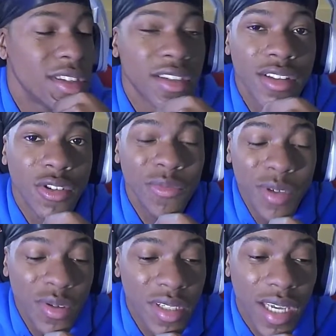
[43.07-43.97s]

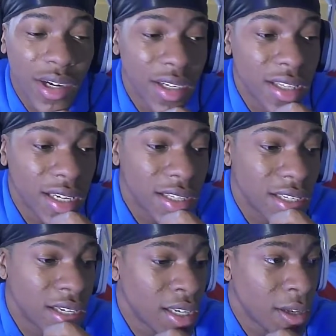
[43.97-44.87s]
music out here lately.
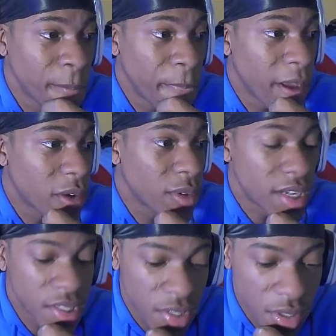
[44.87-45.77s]
I'm not gonna lie
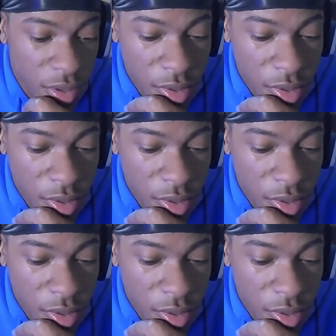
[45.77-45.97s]
to you.